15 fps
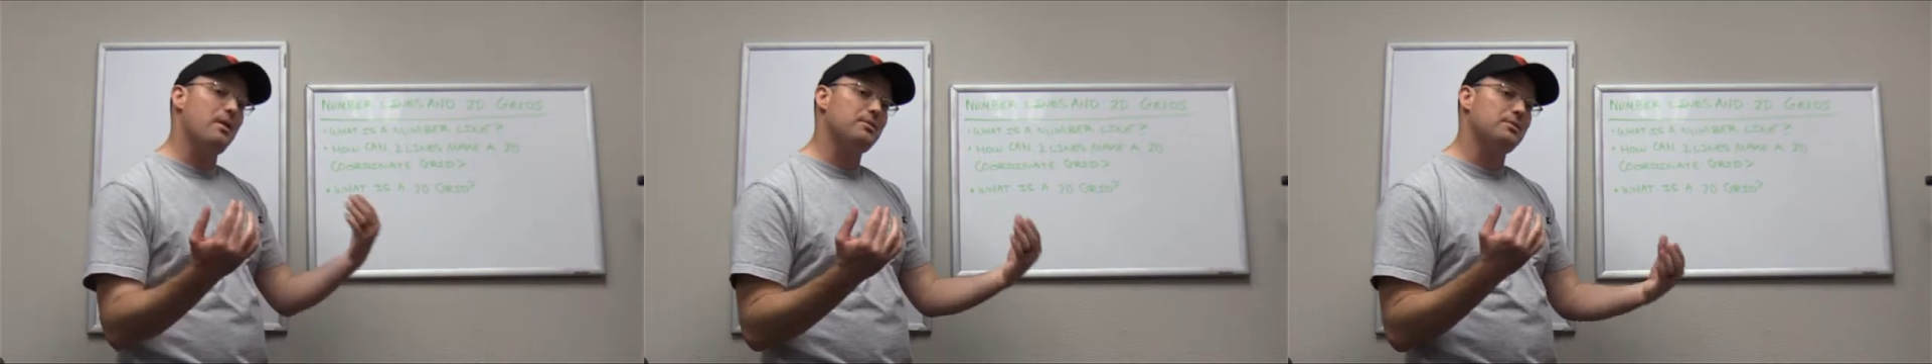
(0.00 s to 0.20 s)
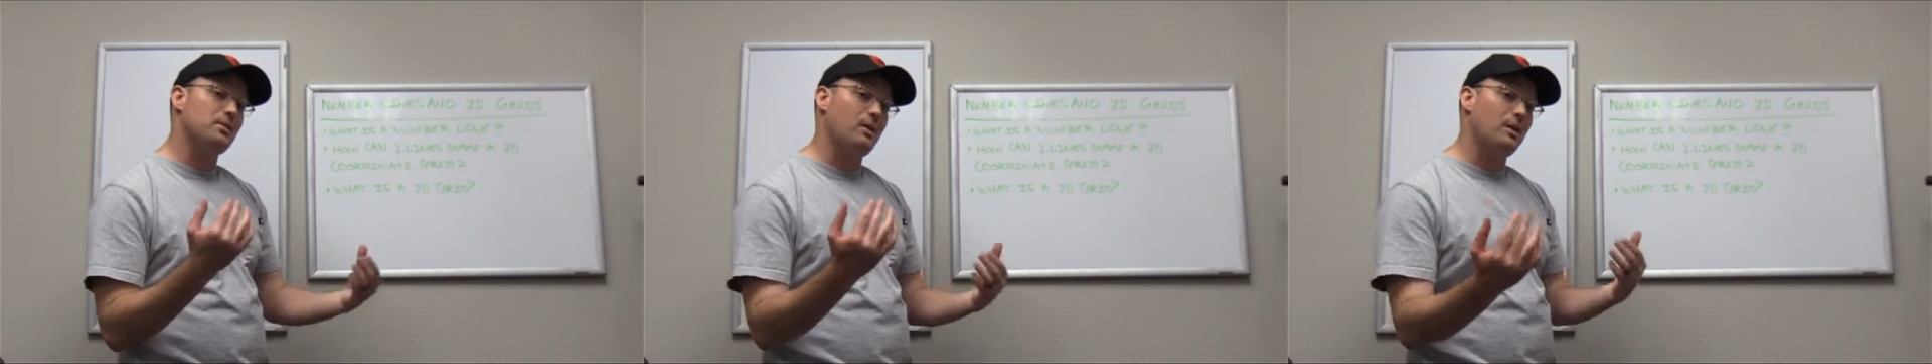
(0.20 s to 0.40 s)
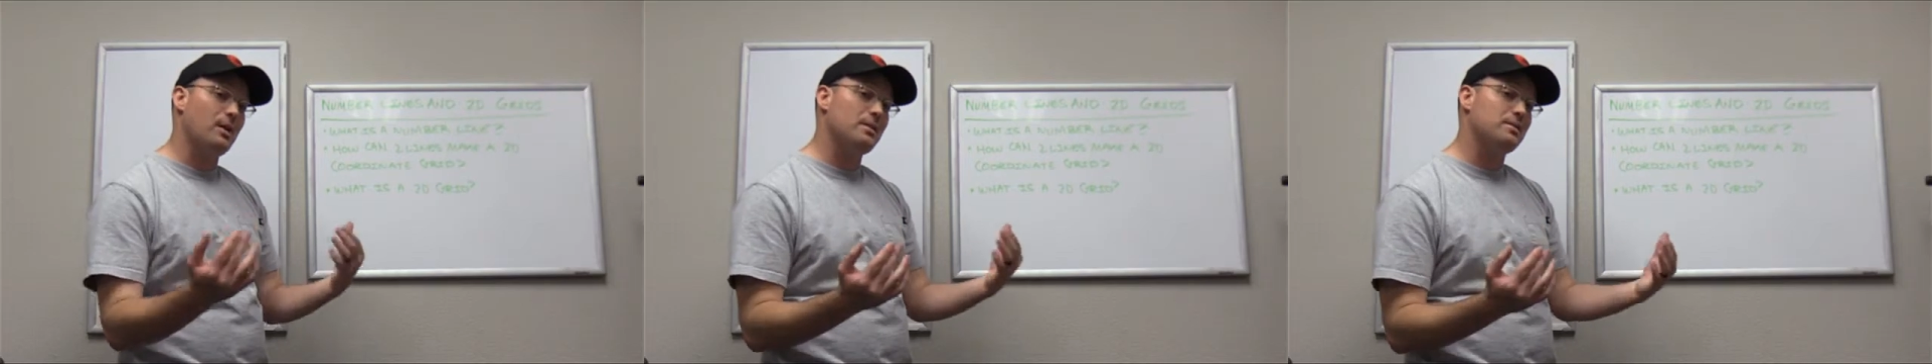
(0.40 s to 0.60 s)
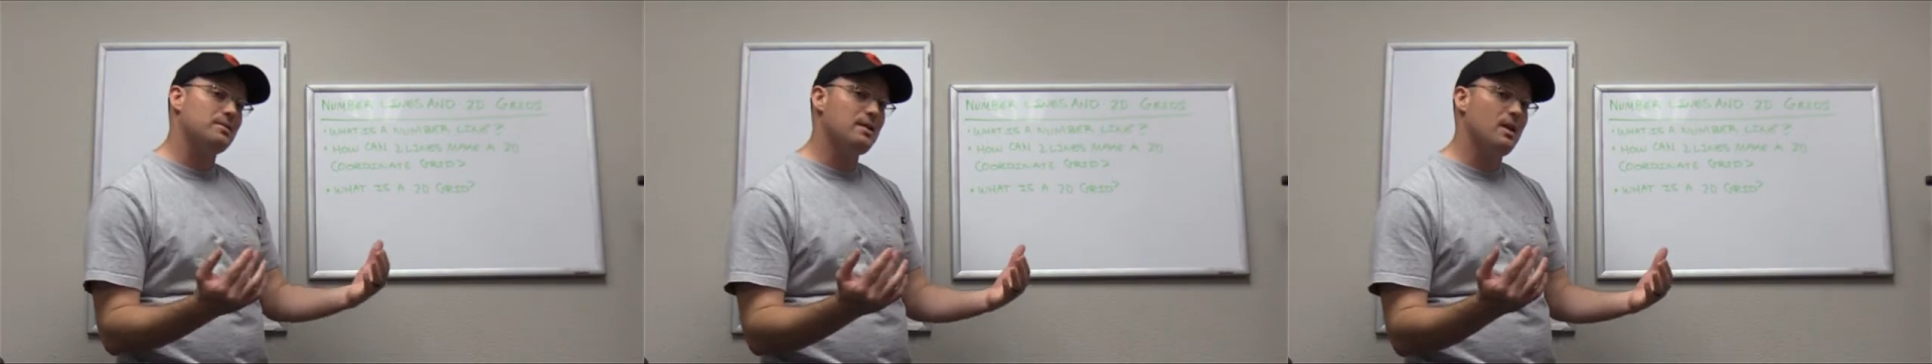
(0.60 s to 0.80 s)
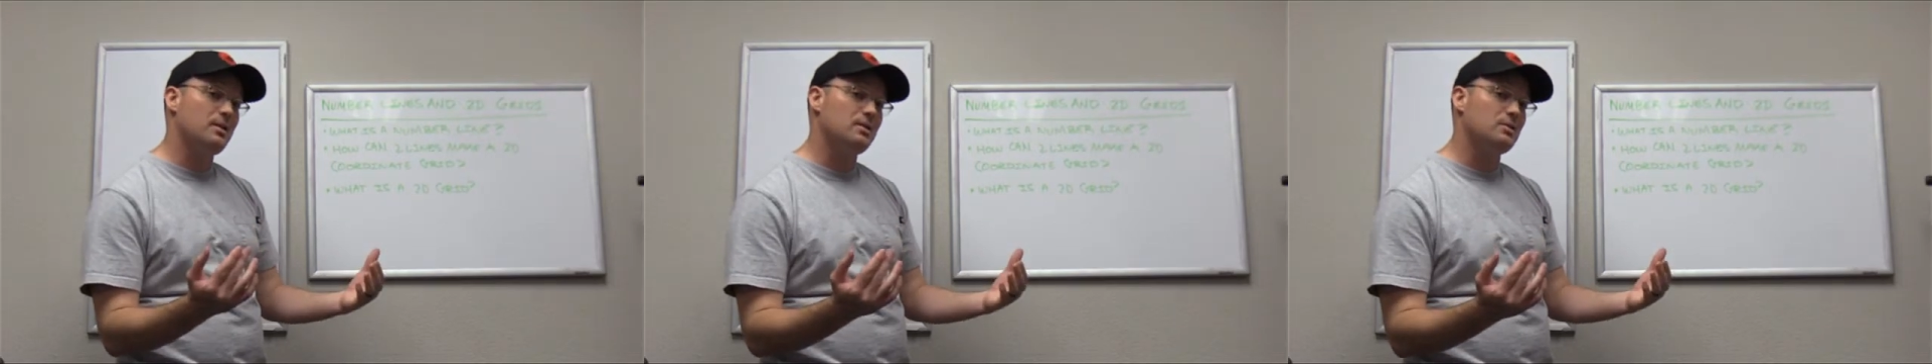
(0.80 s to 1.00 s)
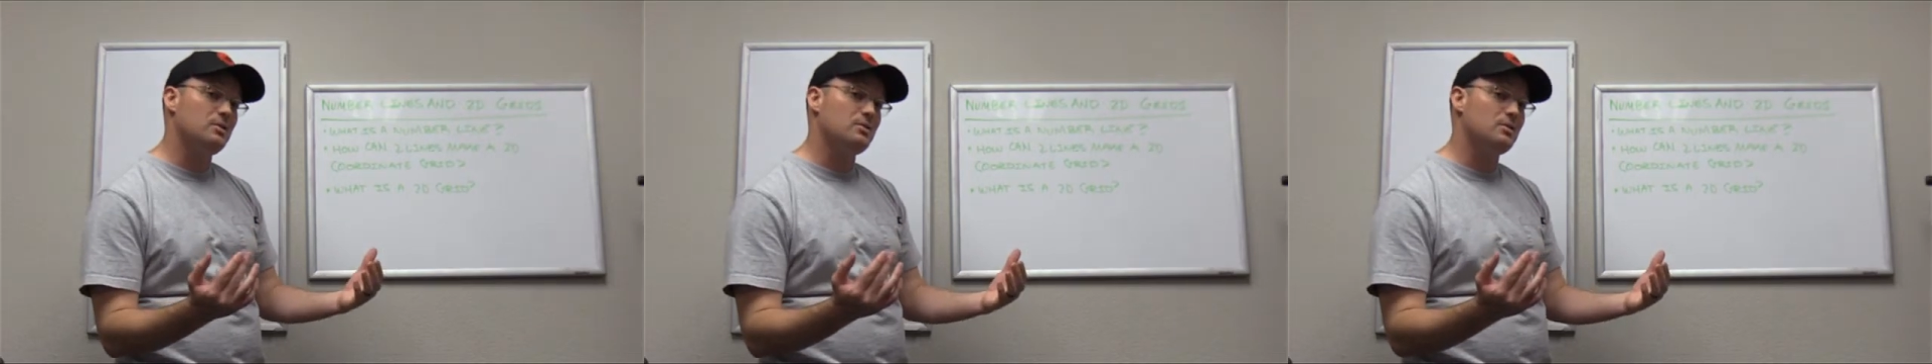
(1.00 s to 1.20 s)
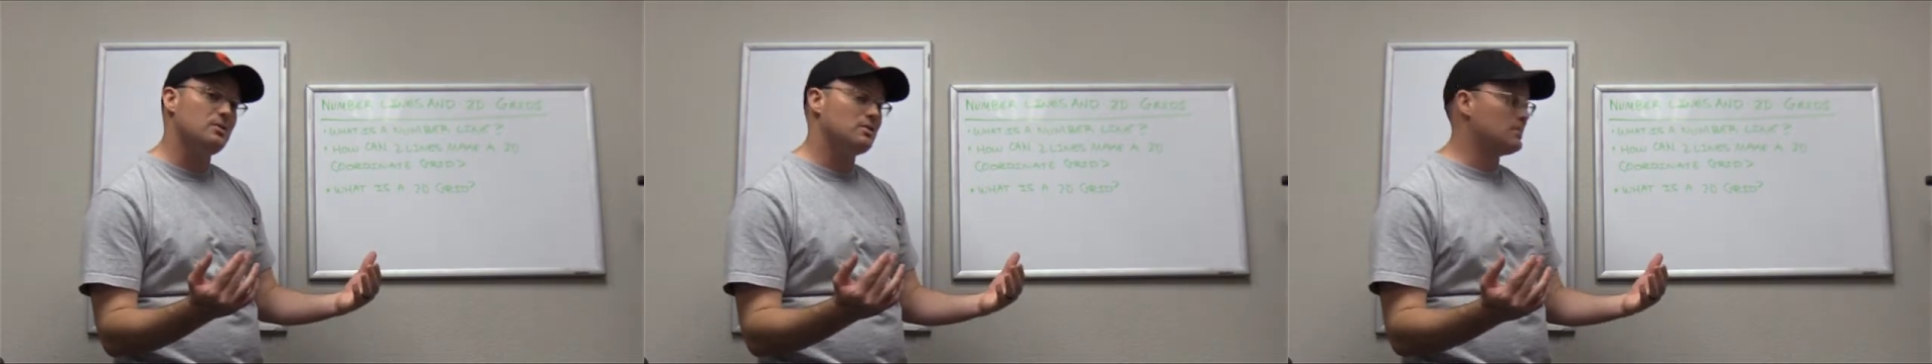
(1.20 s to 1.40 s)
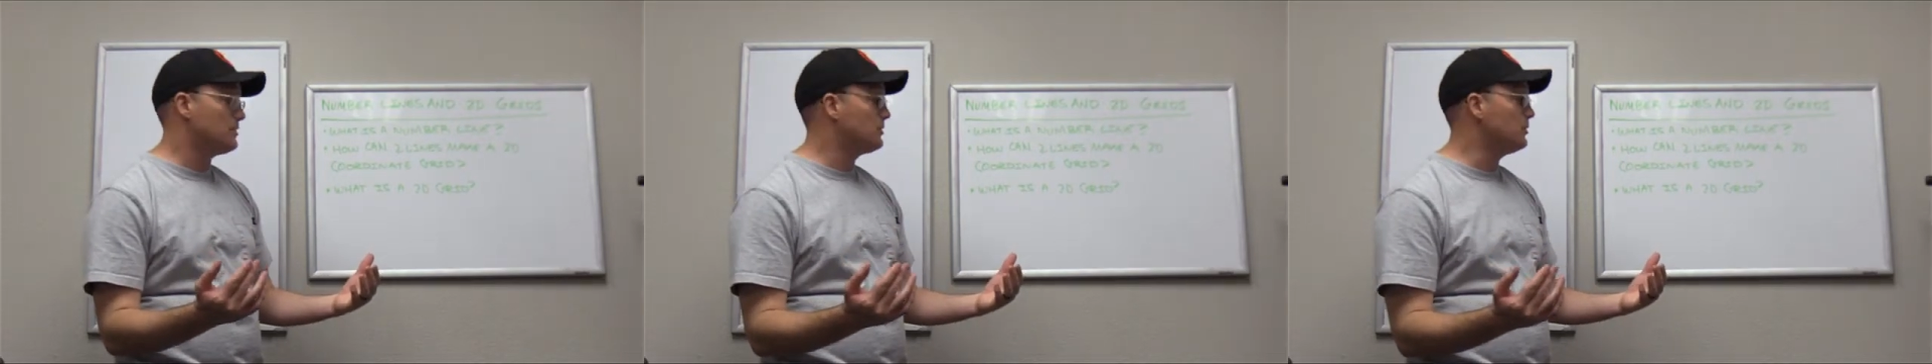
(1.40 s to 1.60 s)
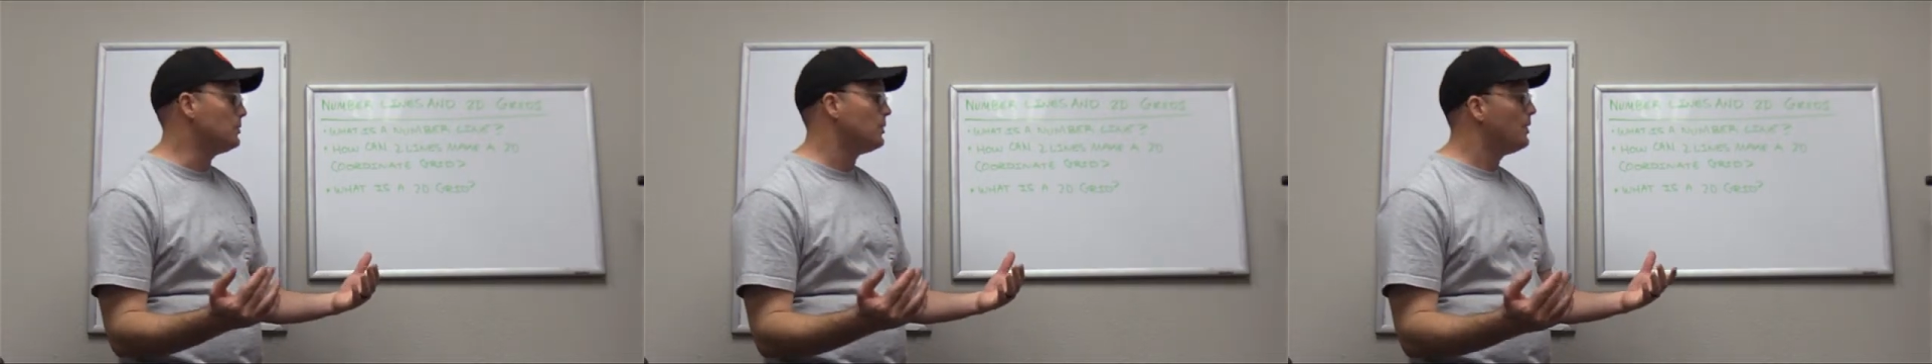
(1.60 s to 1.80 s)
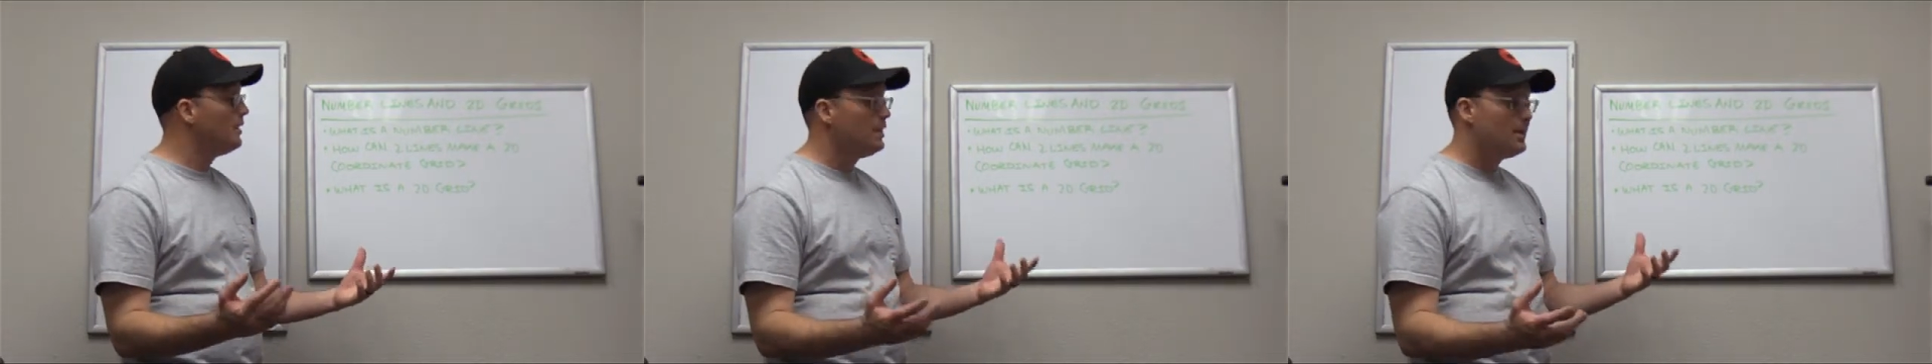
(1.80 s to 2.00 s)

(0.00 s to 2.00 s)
until I got to see how you could use it as a tool.